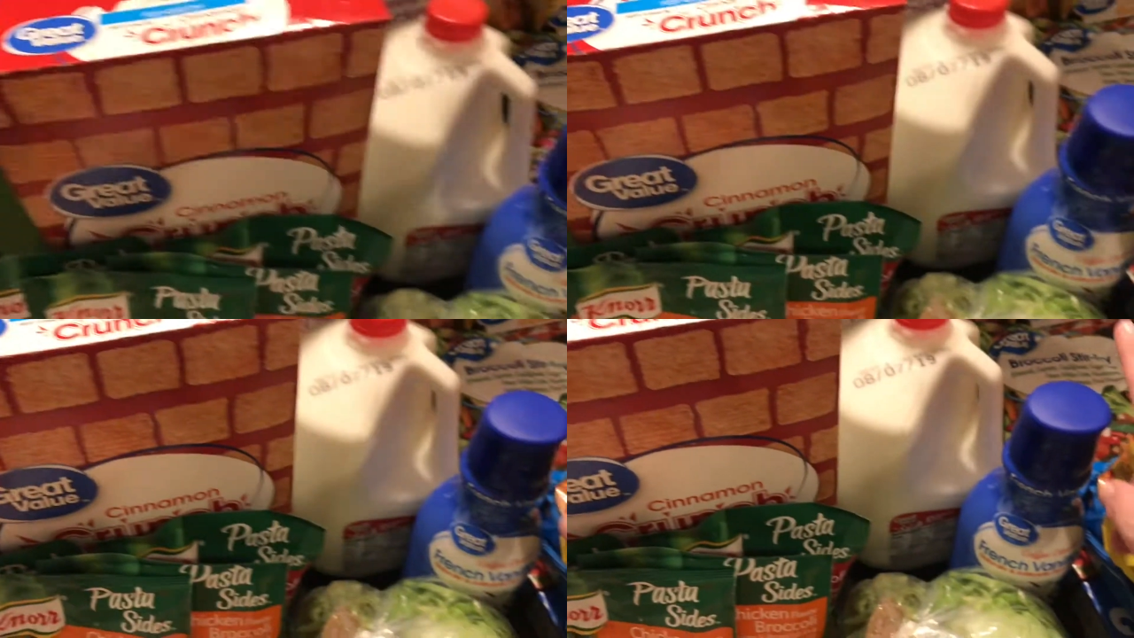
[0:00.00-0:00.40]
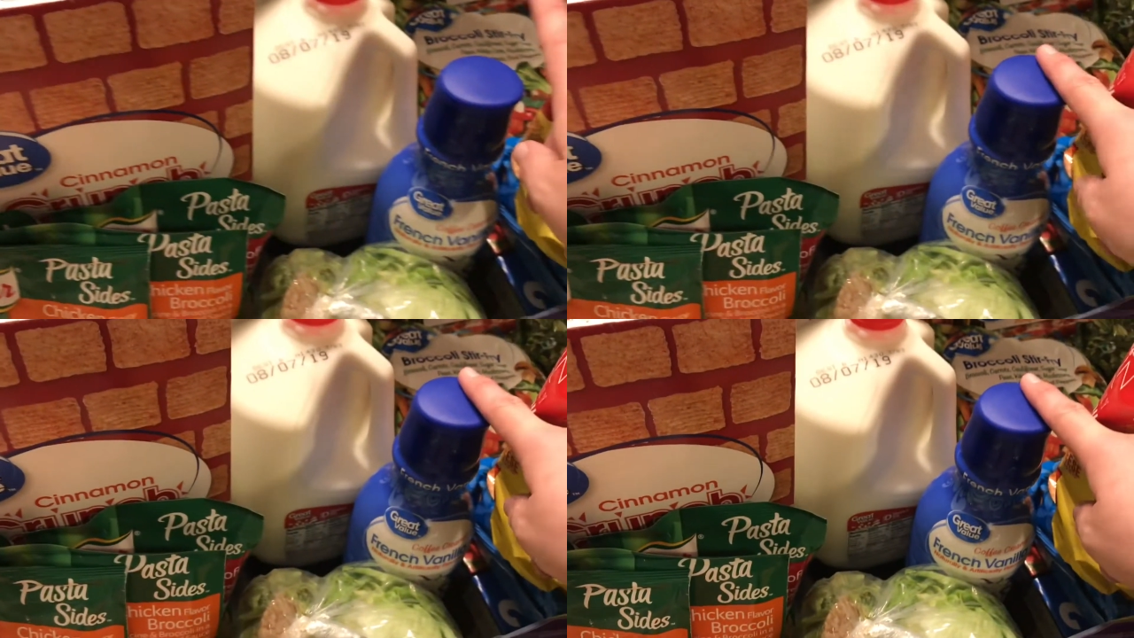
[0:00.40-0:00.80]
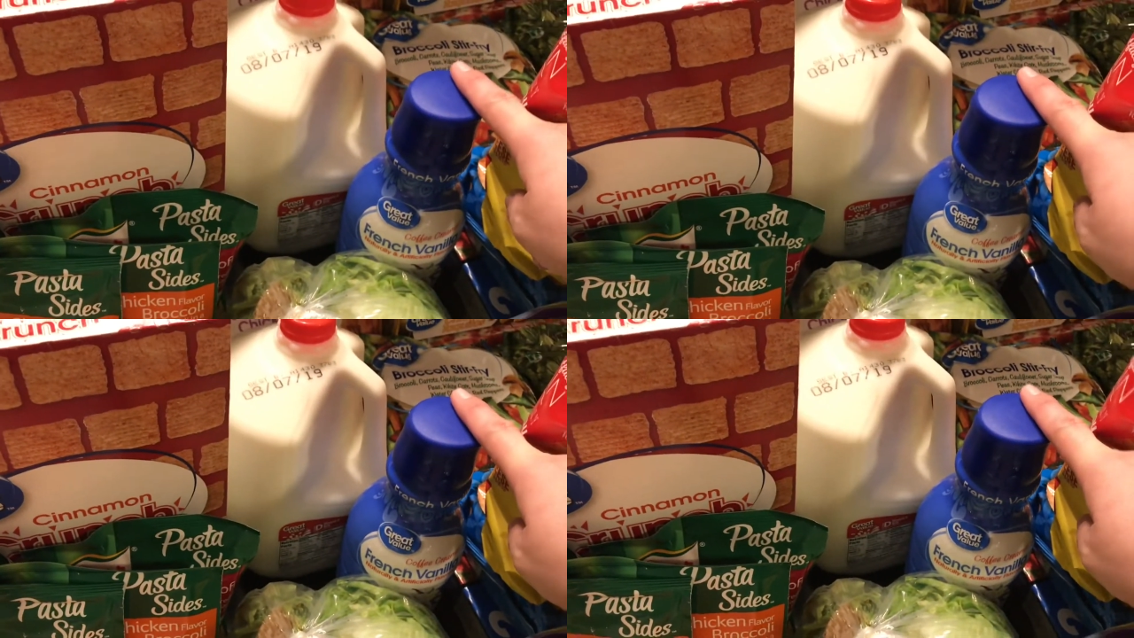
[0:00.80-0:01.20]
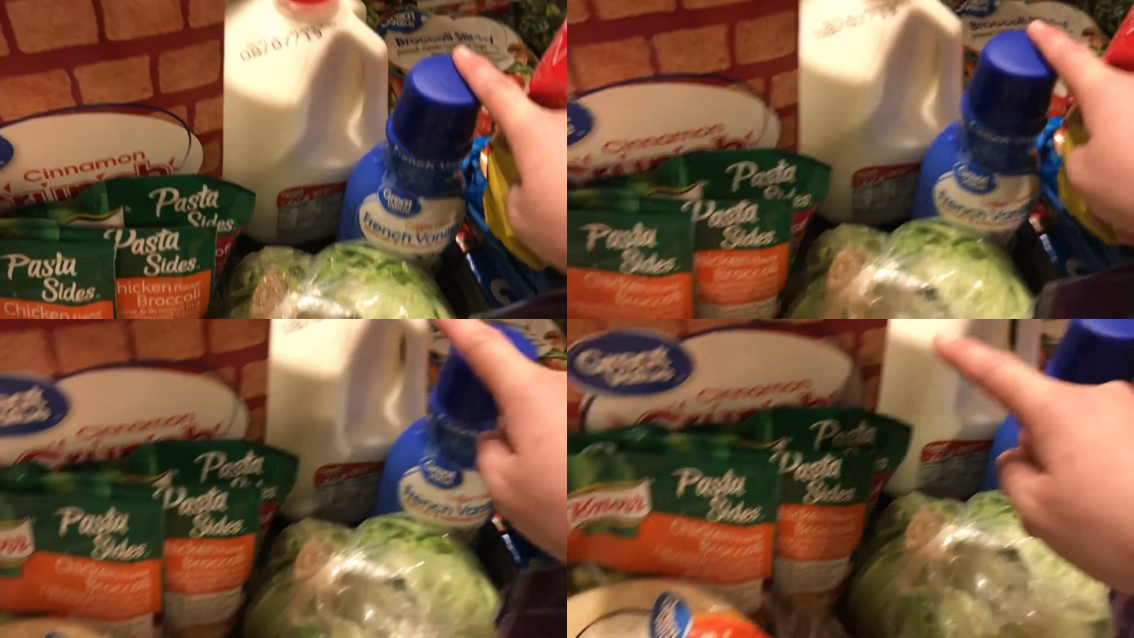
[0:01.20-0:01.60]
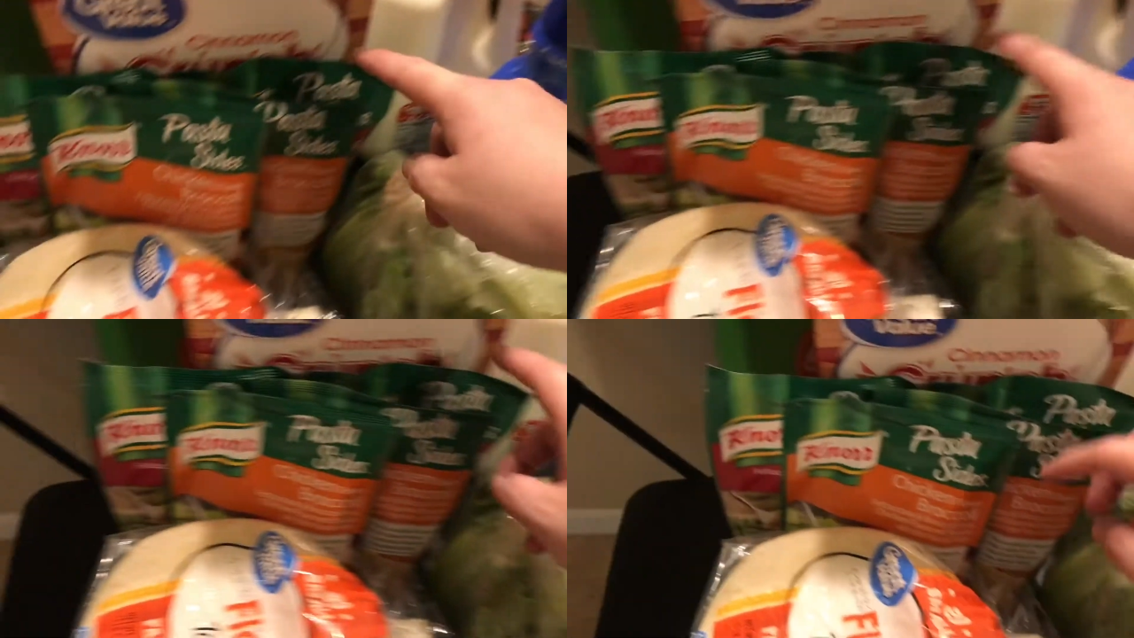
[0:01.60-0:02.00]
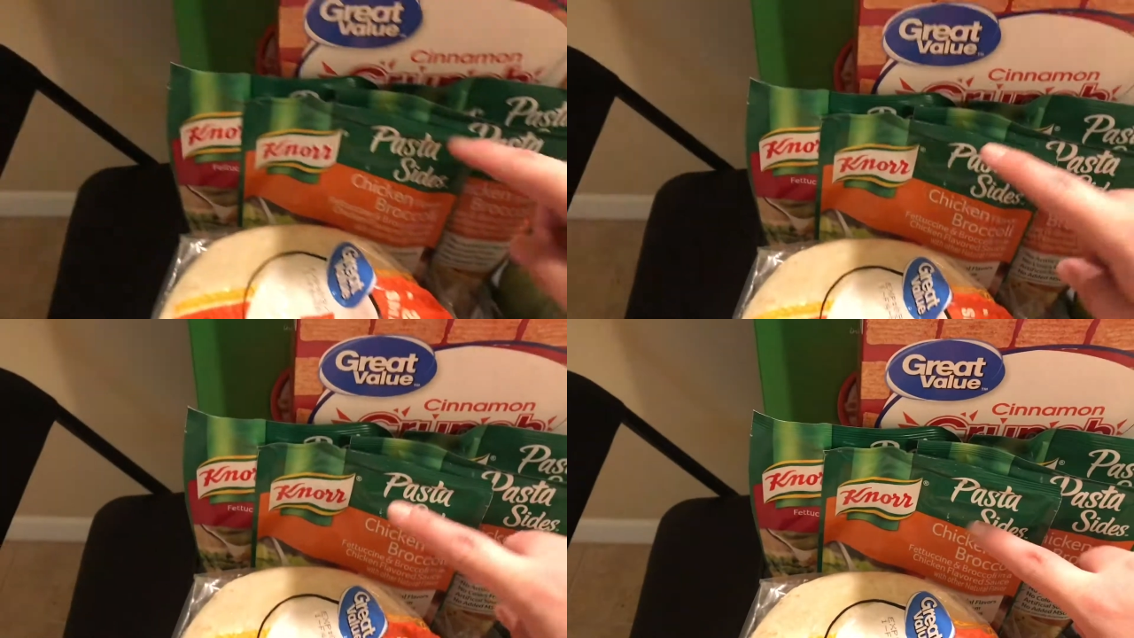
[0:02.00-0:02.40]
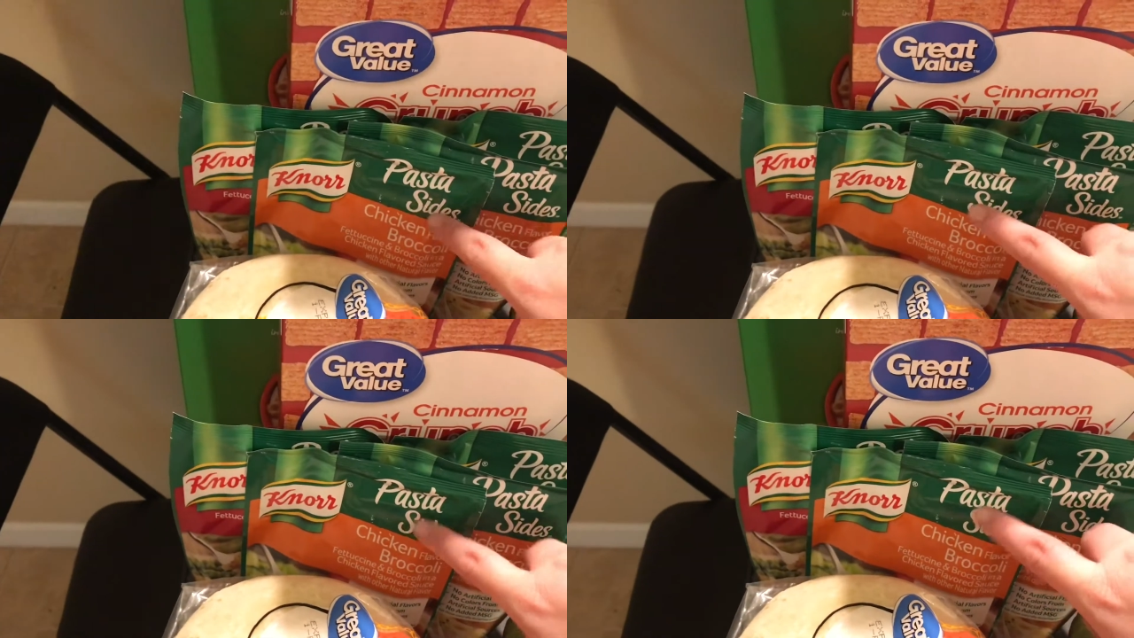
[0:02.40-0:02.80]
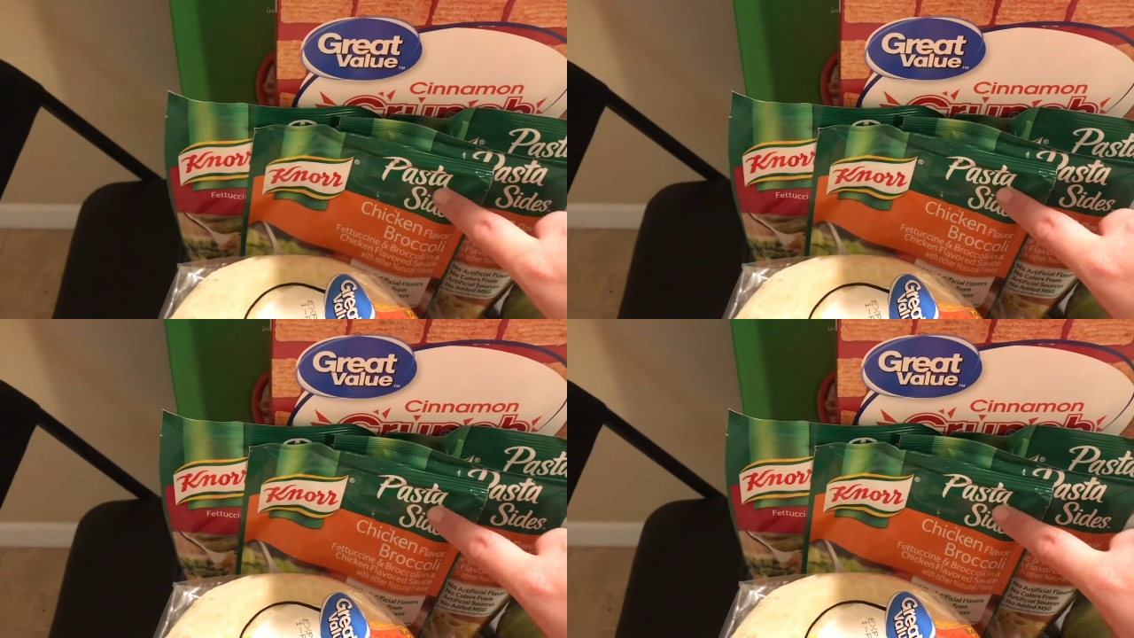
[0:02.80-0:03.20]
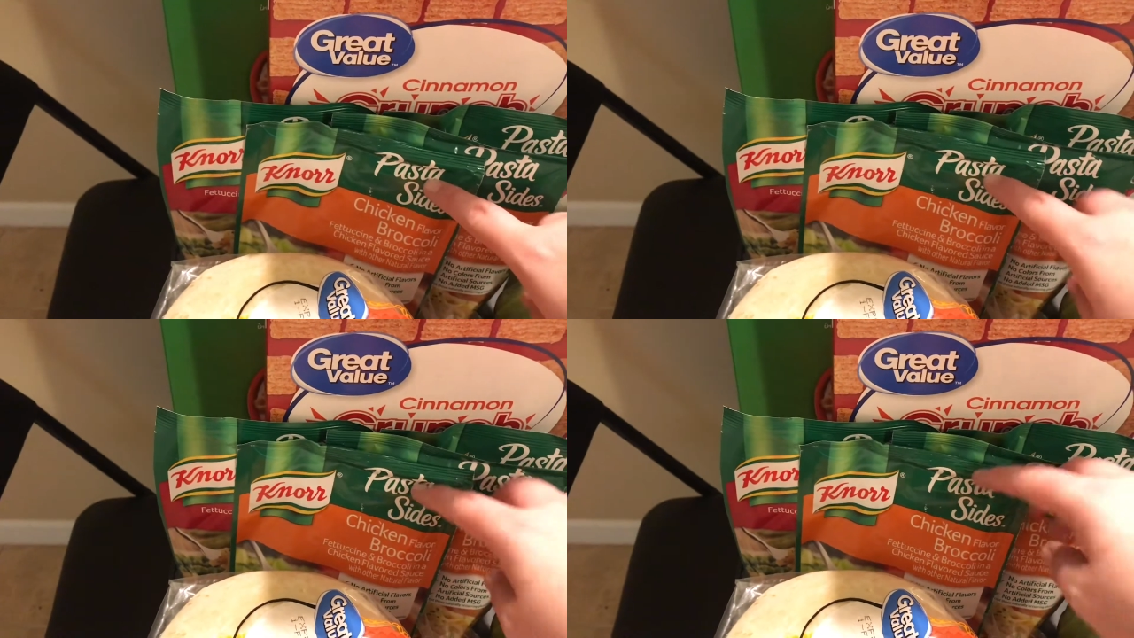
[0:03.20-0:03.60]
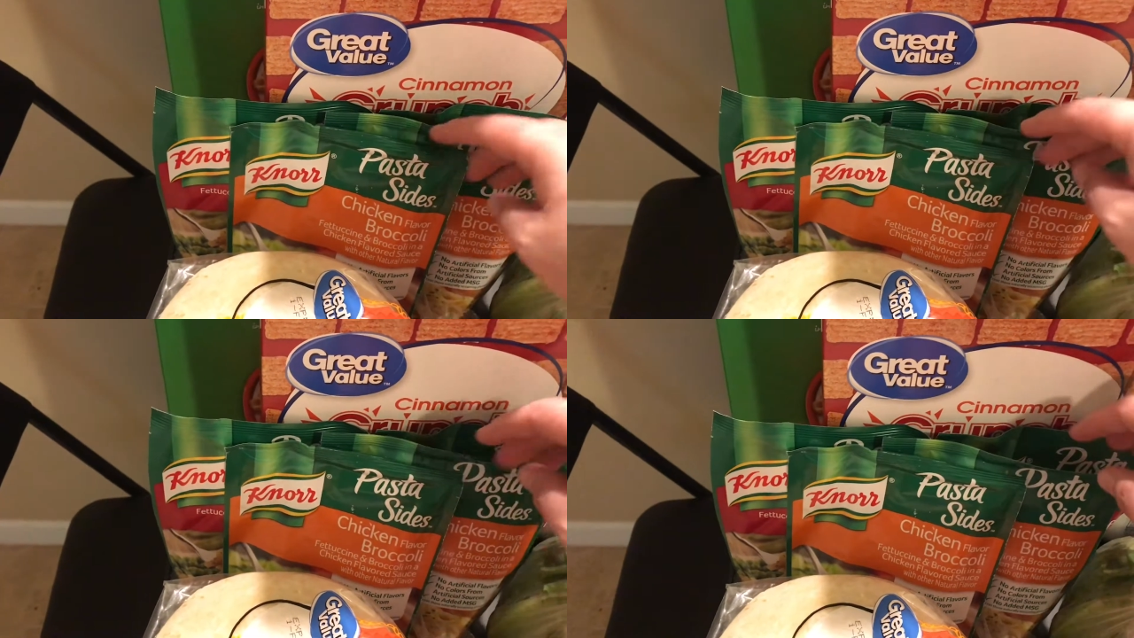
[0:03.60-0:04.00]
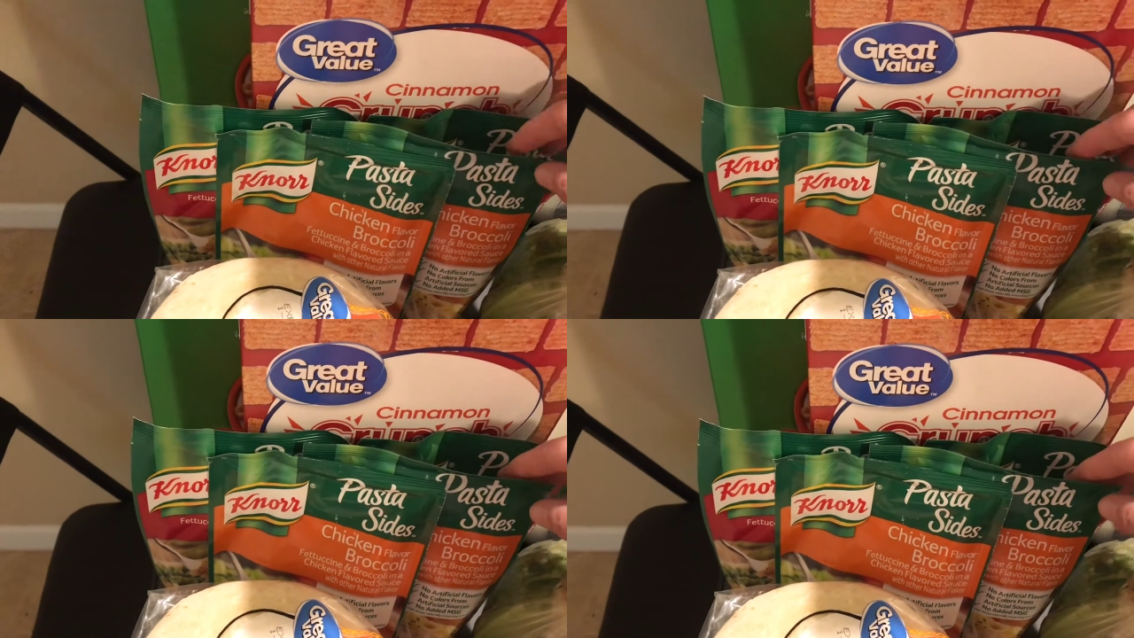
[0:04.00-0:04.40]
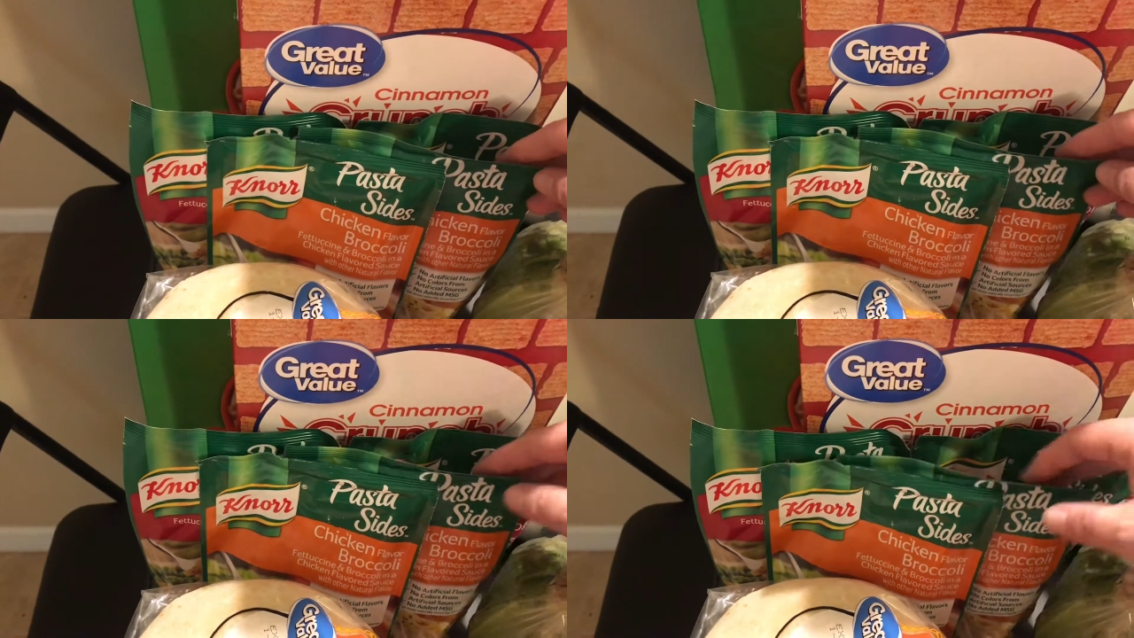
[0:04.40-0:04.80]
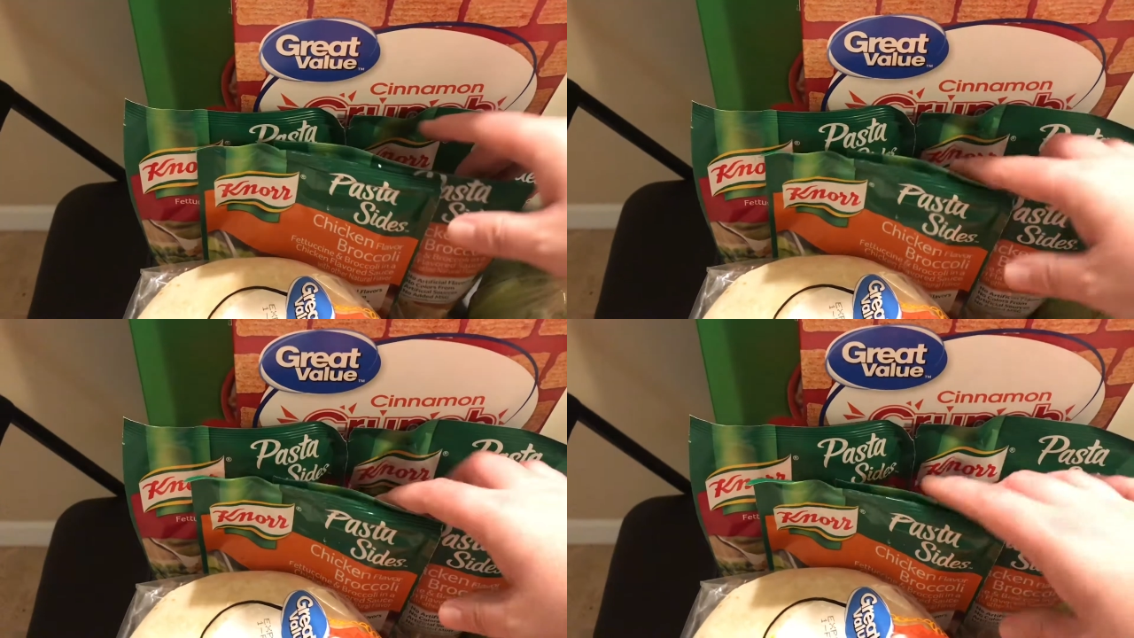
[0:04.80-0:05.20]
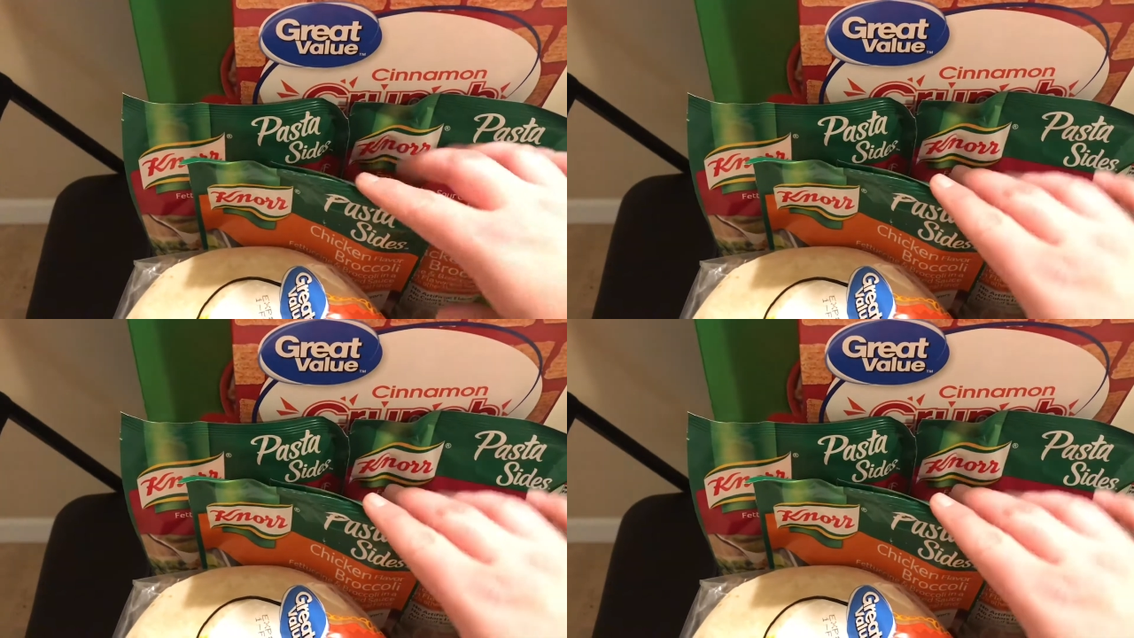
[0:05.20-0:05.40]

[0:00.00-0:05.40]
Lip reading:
No face is visible, so there are no lips to read.